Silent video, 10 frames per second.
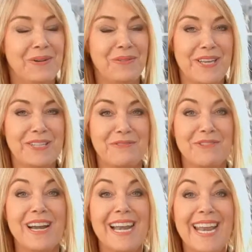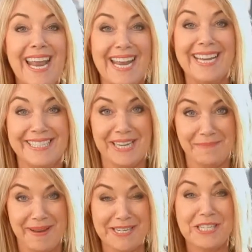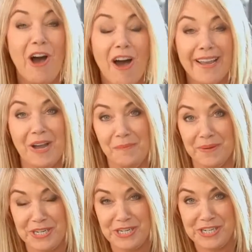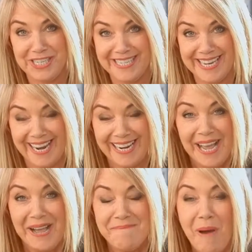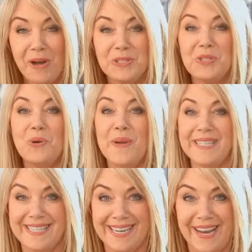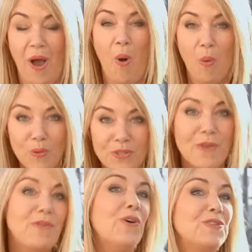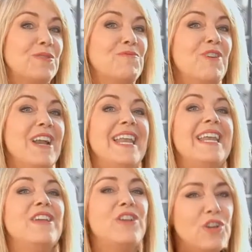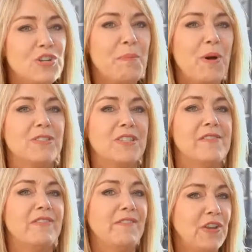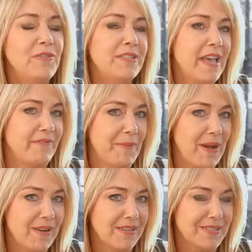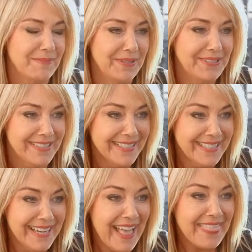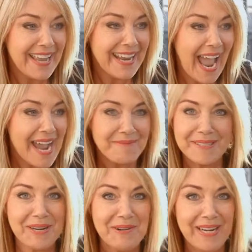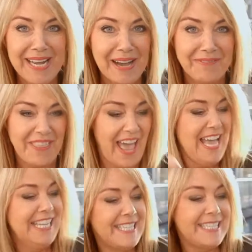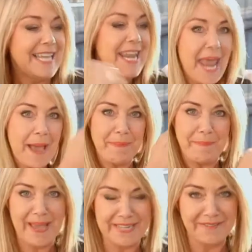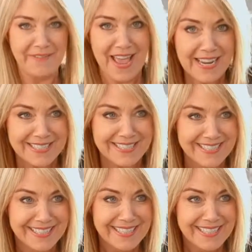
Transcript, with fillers: Well, oh, this really is going to be a tight competition today. Mark's Twistii also got some really good positive reviews there from our customers. They absolutely loved that snap band effect.